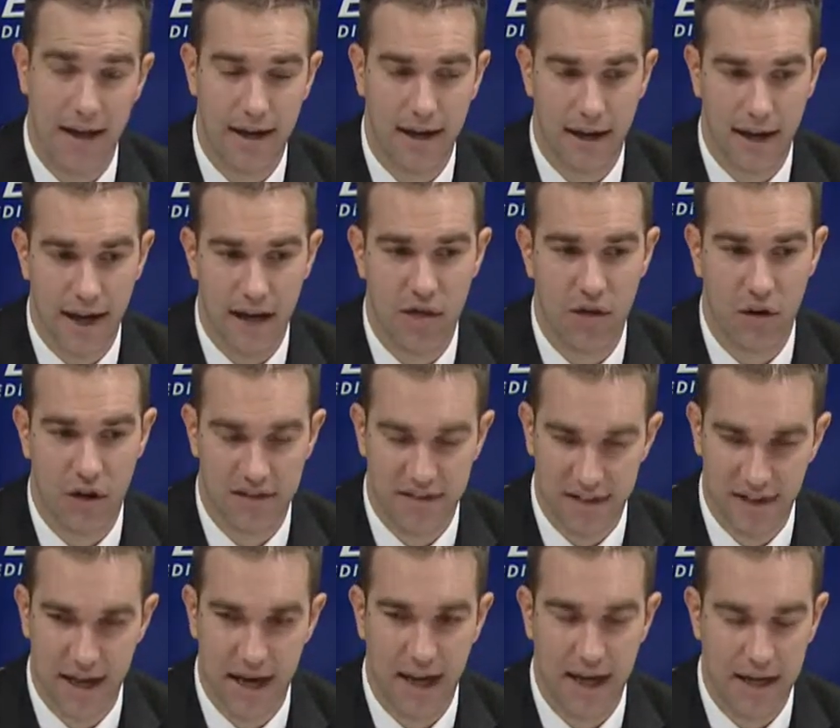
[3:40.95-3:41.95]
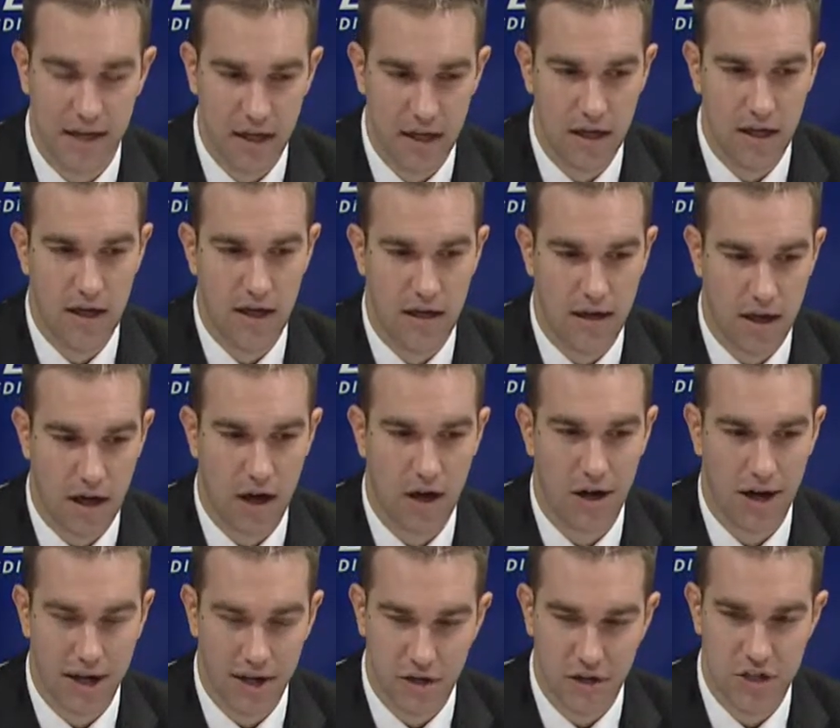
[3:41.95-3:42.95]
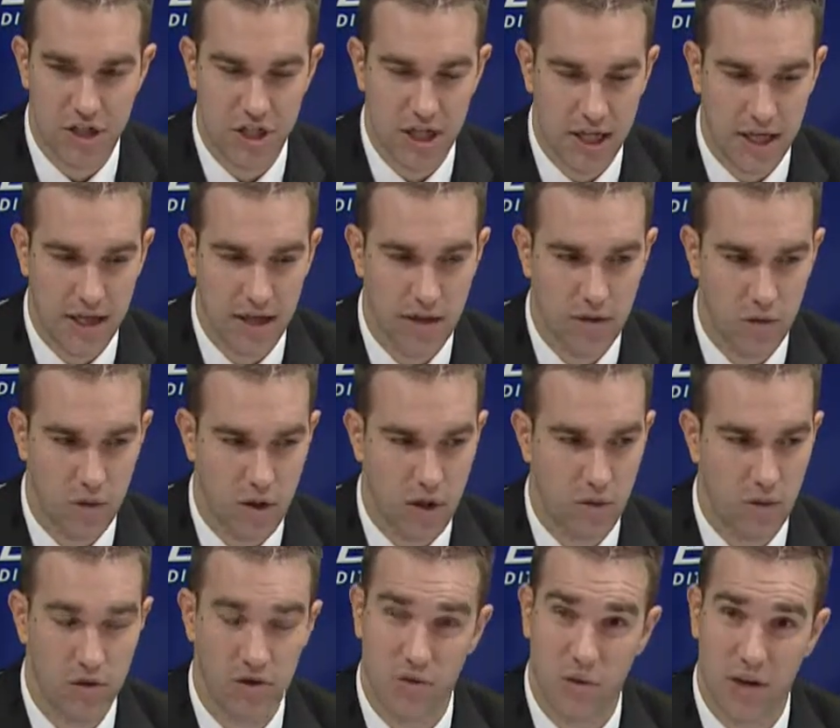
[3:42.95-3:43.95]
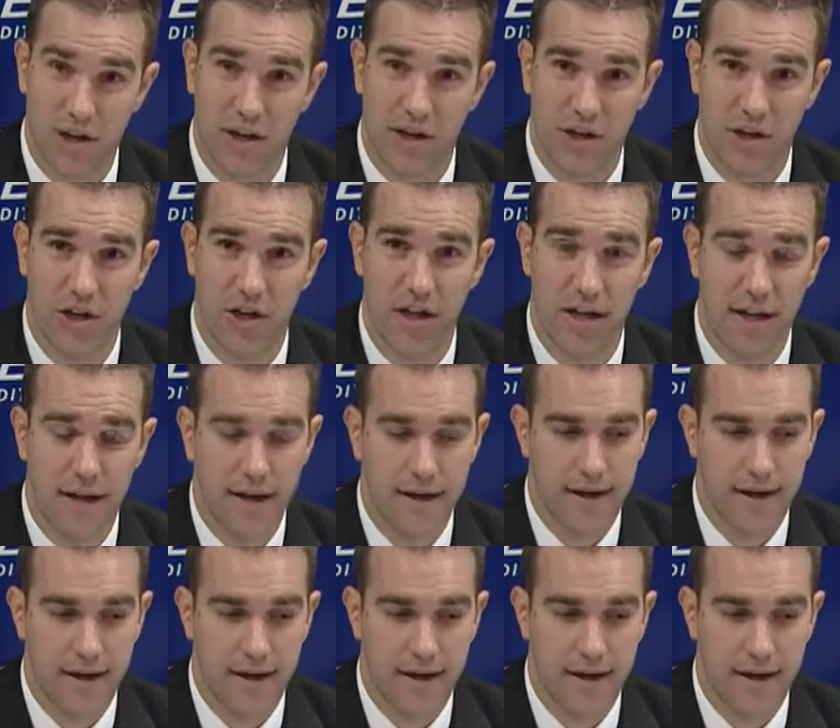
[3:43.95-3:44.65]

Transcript: And I thought tonight our energy was really good.